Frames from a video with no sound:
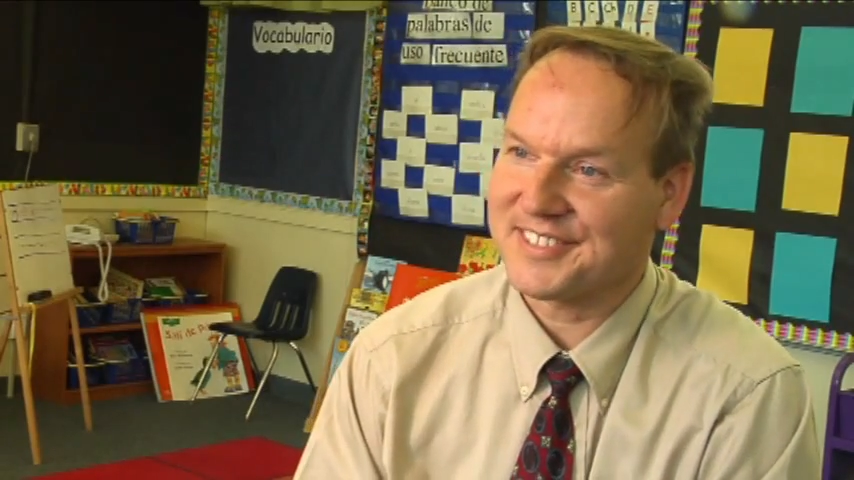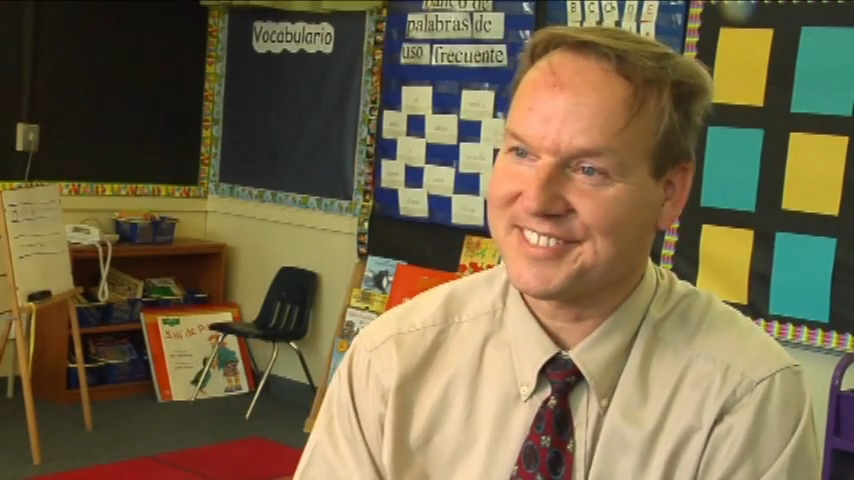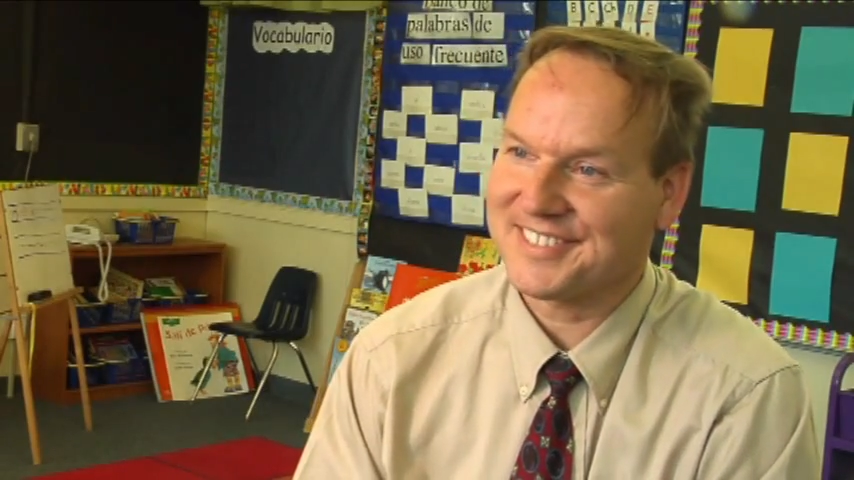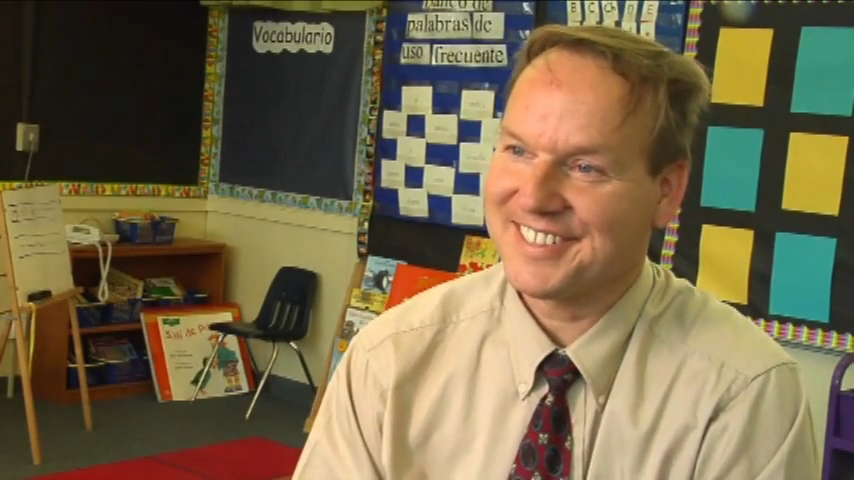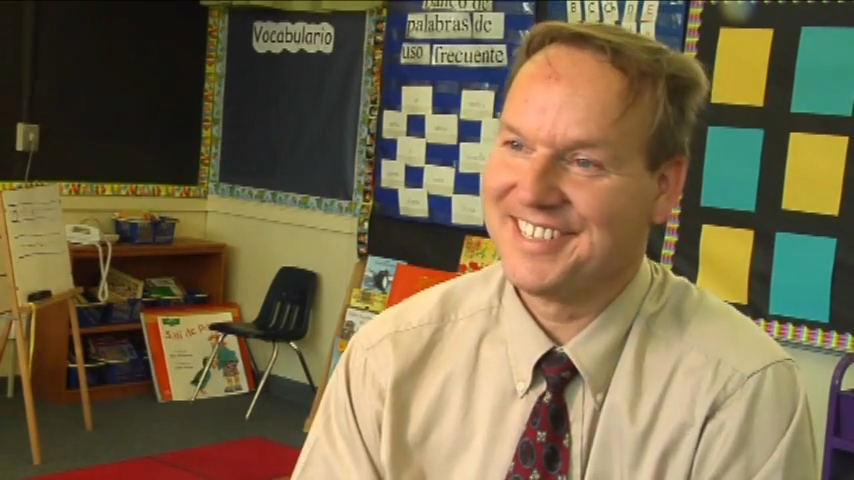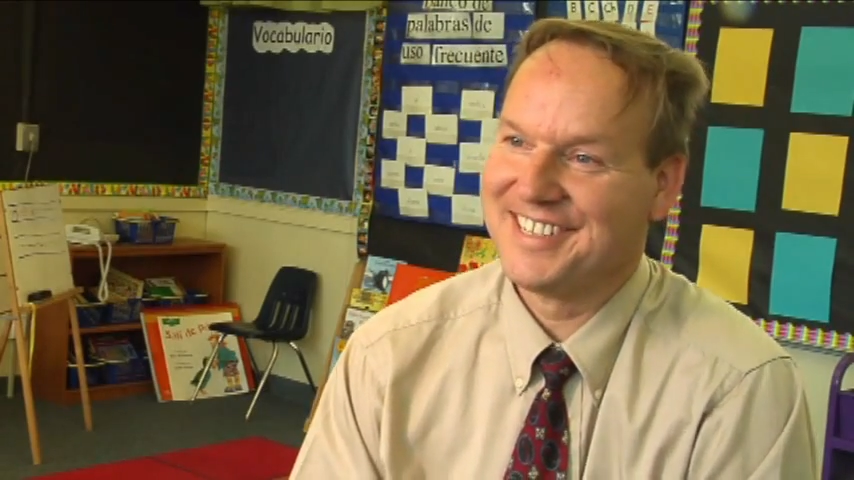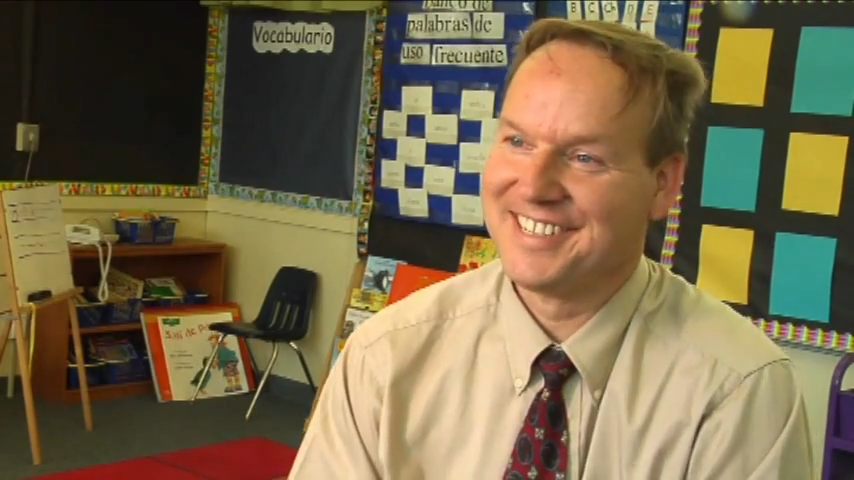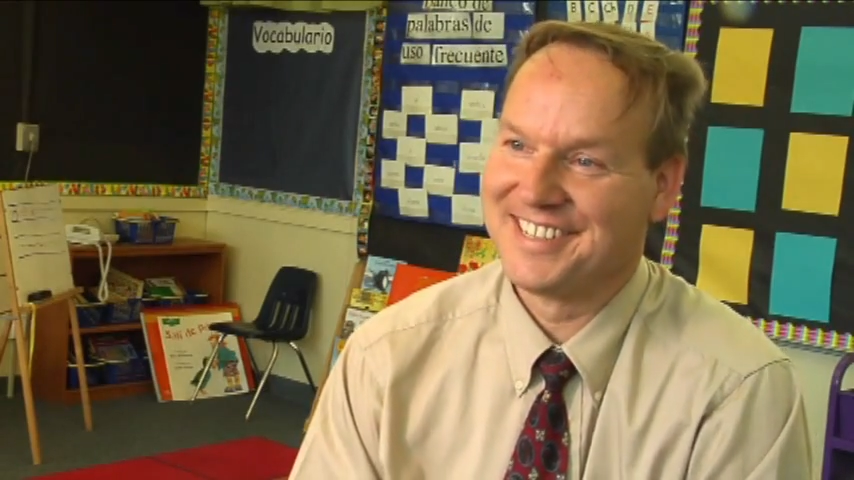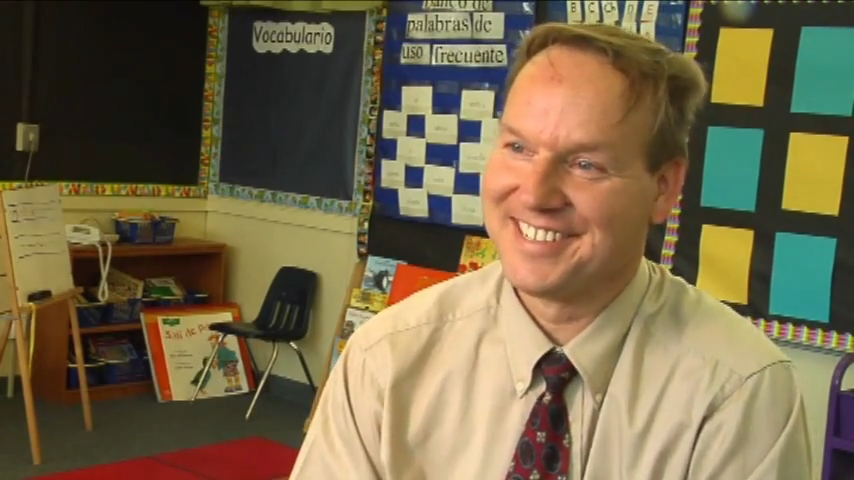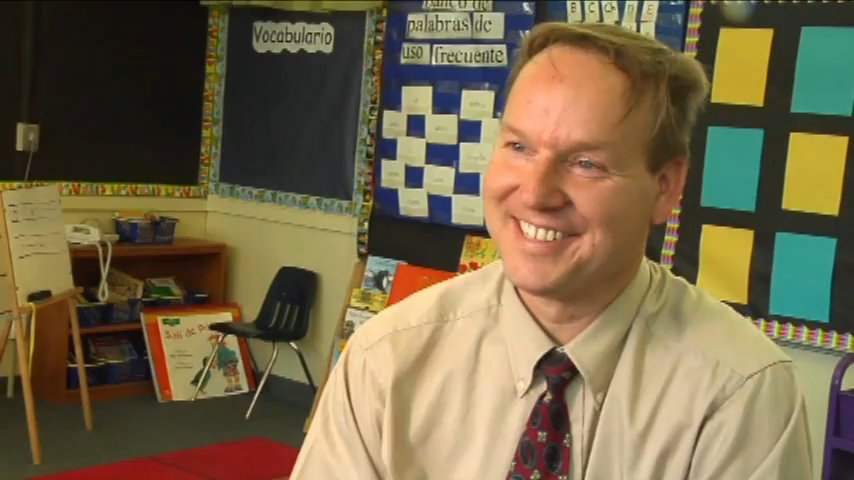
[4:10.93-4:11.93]
teacher.
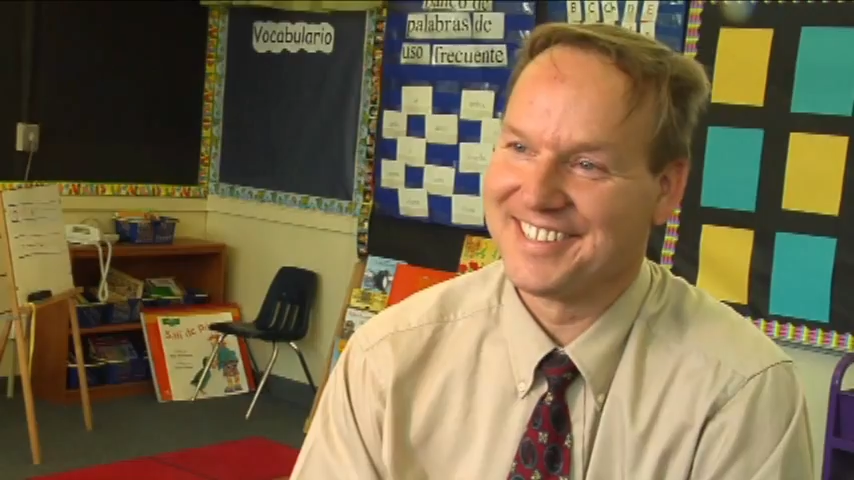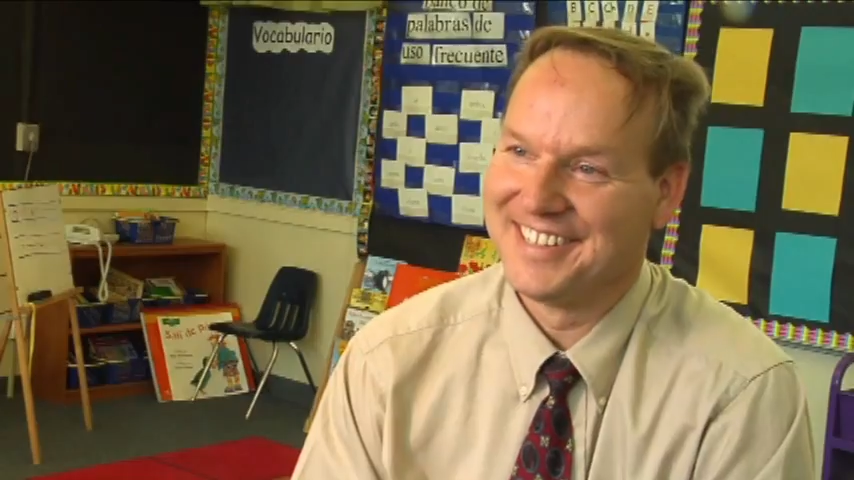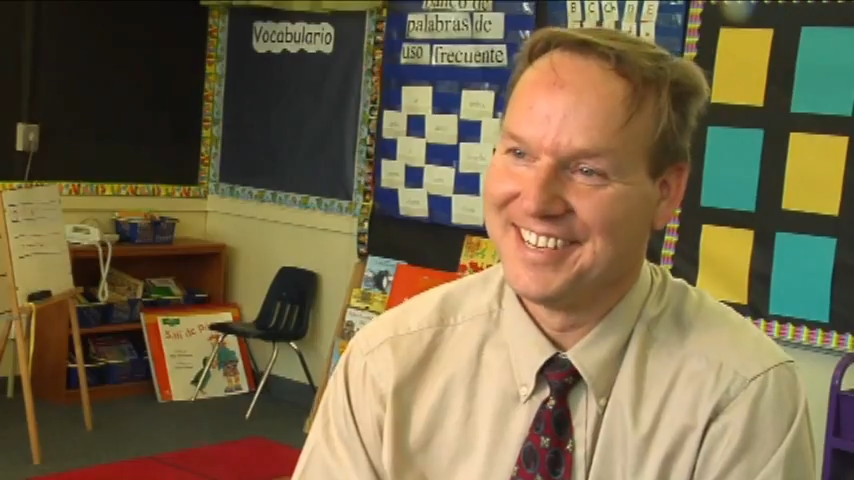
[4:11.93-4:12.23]
if